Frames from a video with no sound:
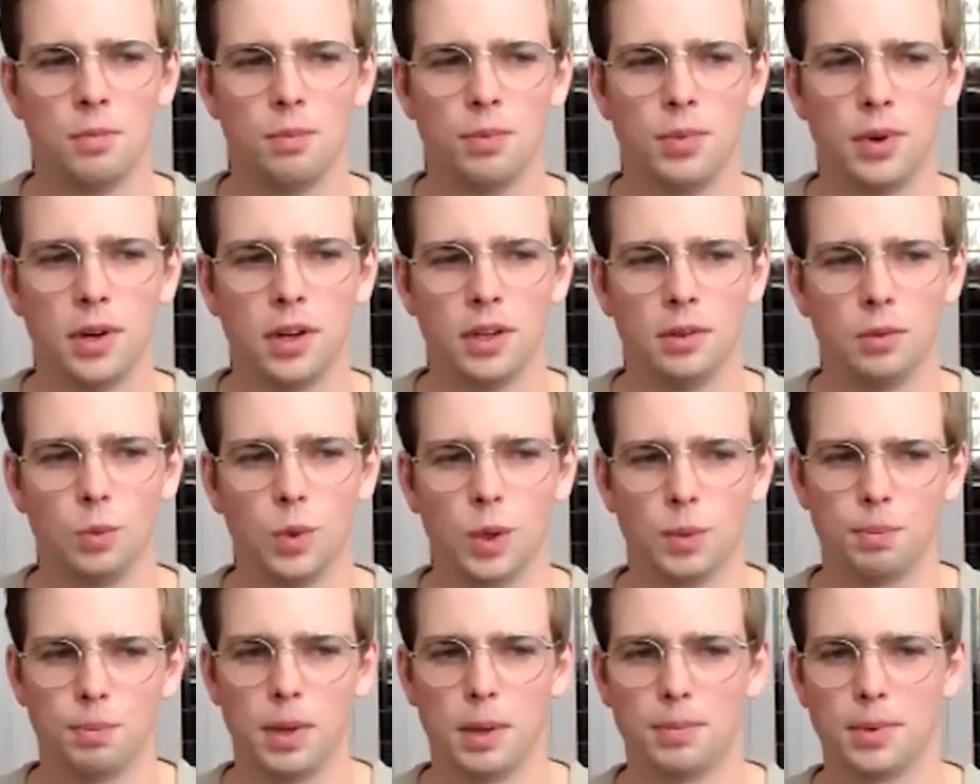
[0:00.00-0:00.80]
But
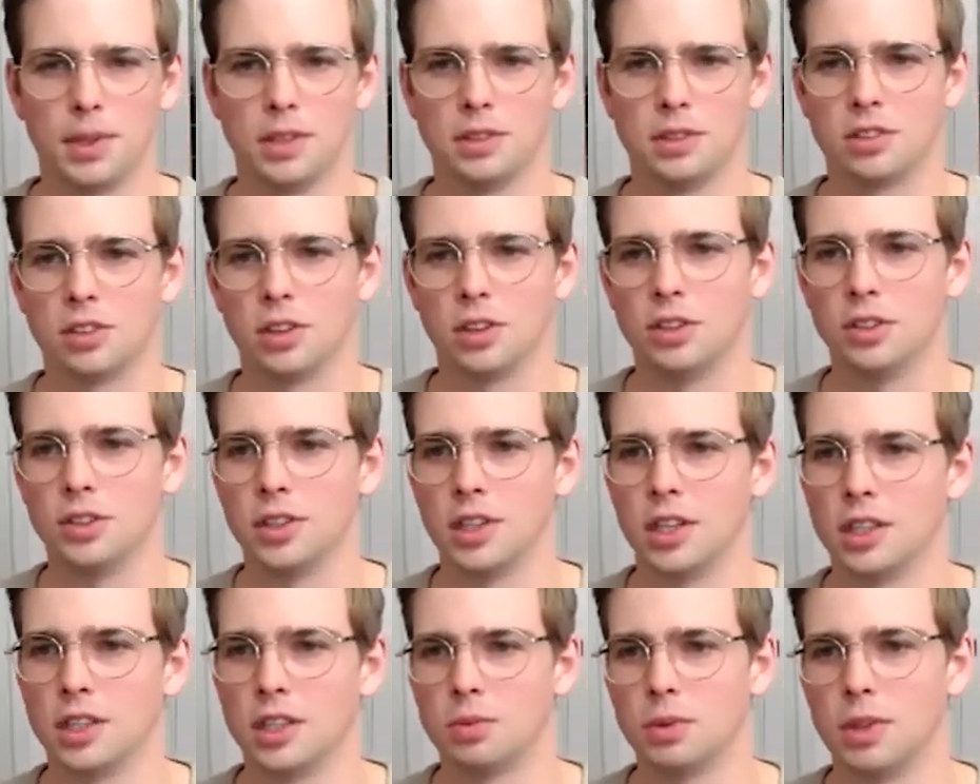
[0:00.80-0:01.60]
what pip install
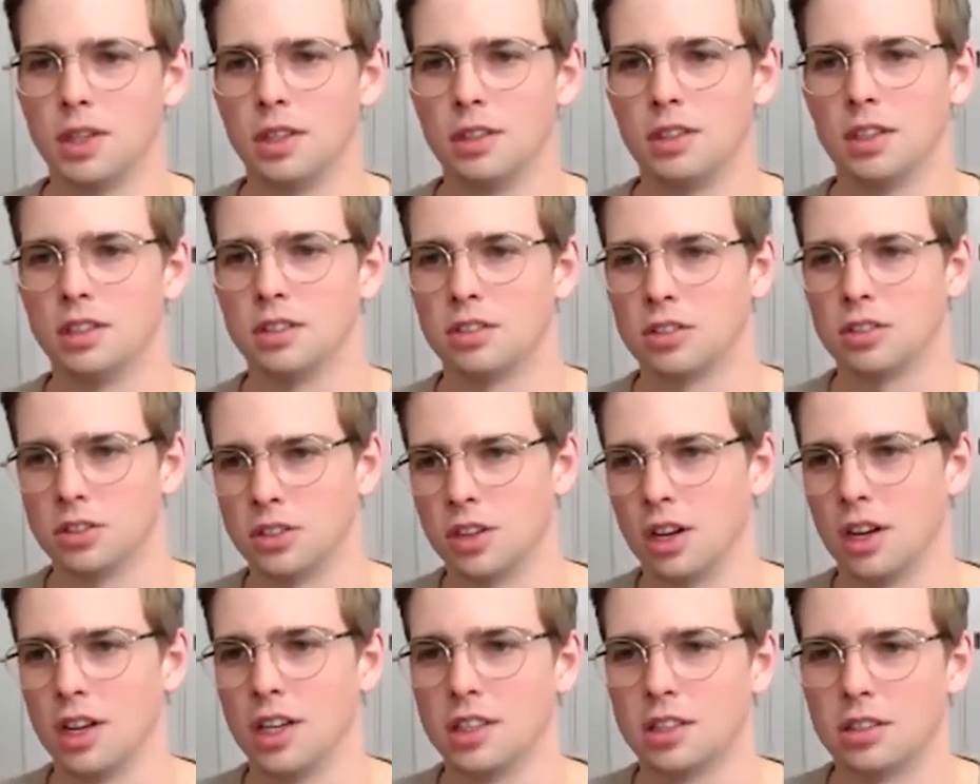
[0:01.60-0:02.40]
does when it installs
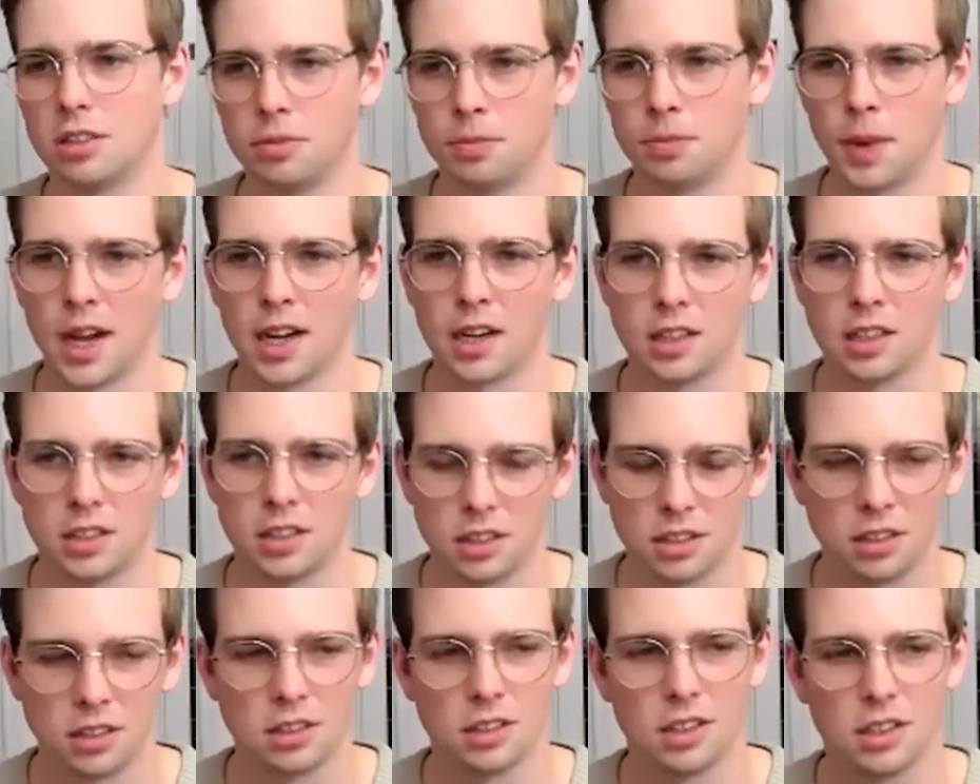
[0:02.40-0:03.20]
a list of
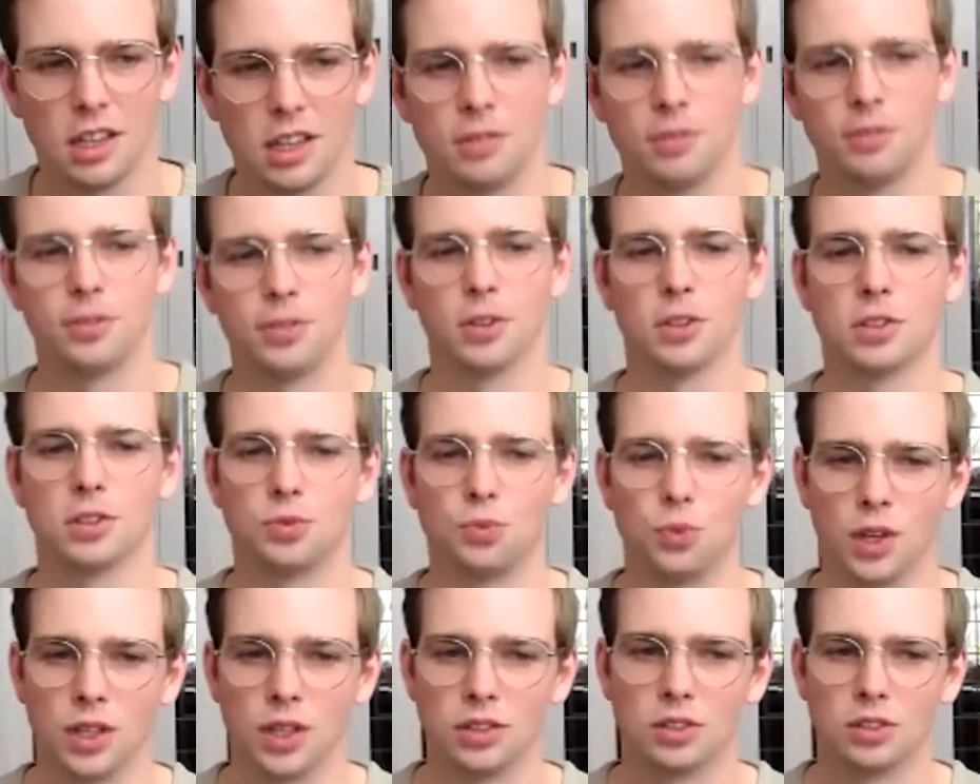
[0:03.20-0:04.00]
packages, it first
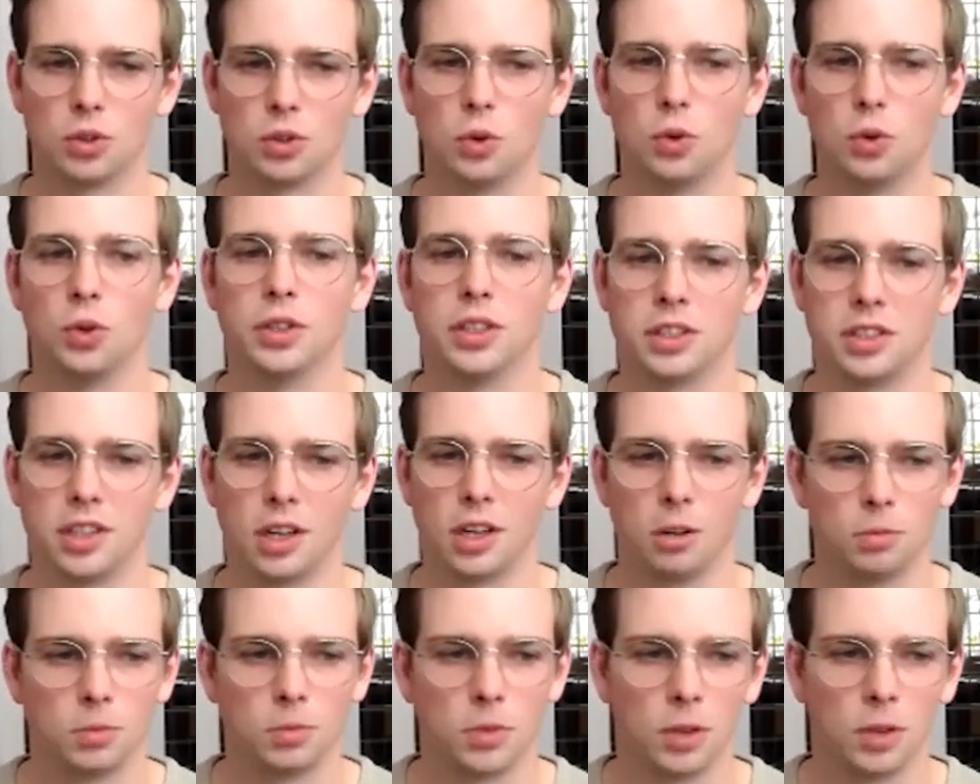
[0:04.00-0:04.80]
runs all the
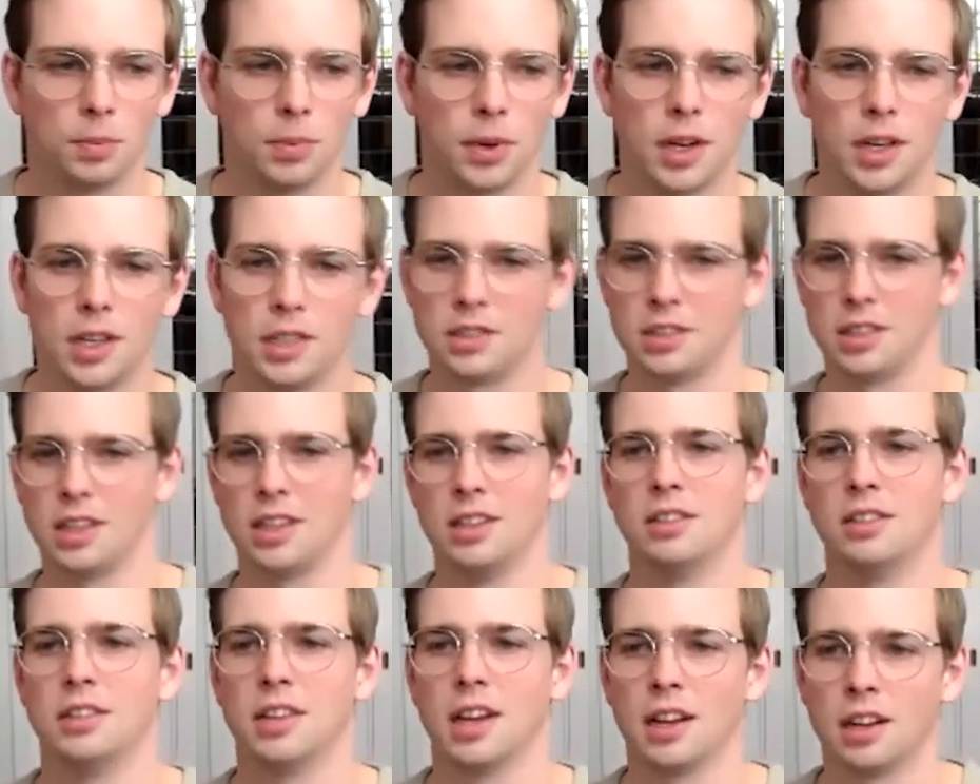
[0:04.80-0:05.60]
setup.pys
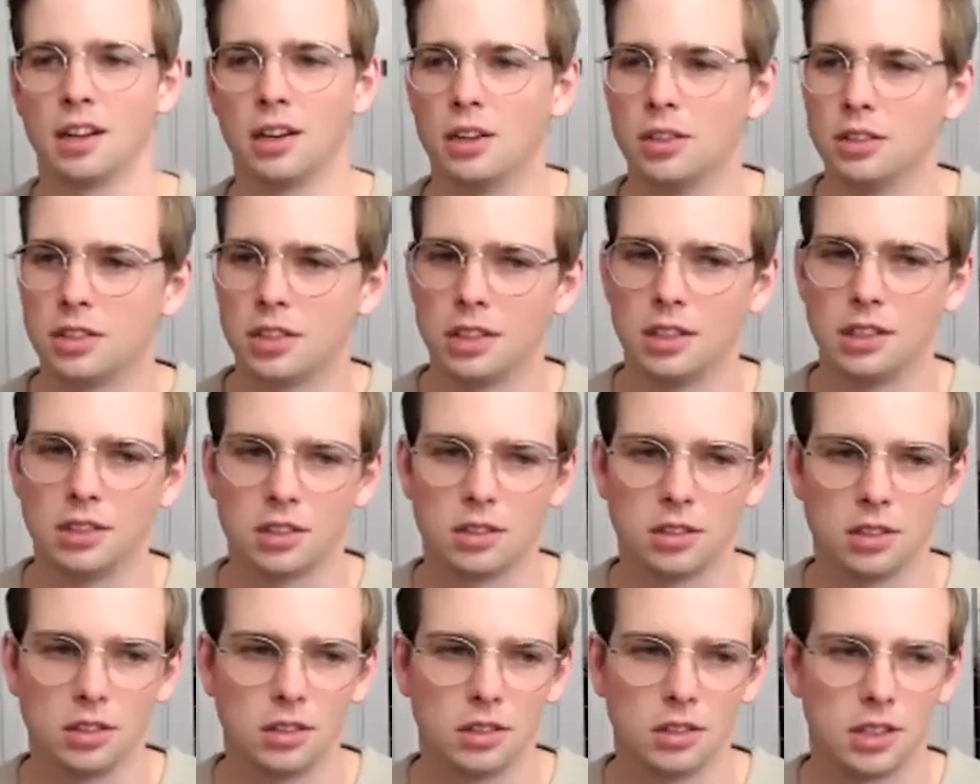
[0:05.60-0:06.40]
and then goes and
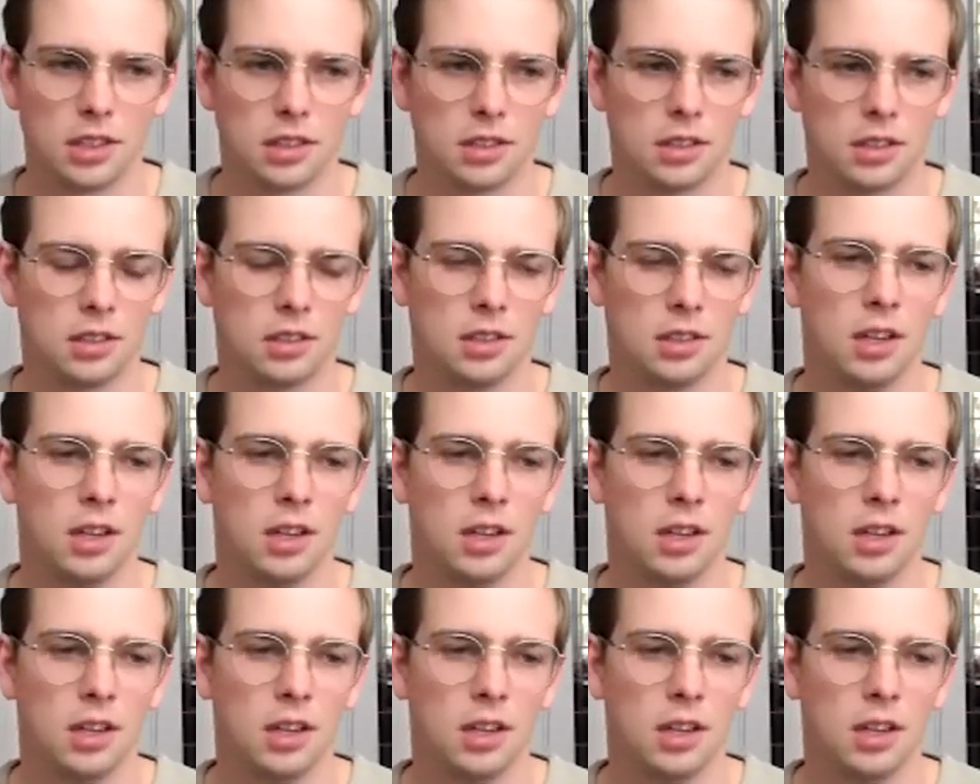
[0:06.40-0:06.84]
installs it.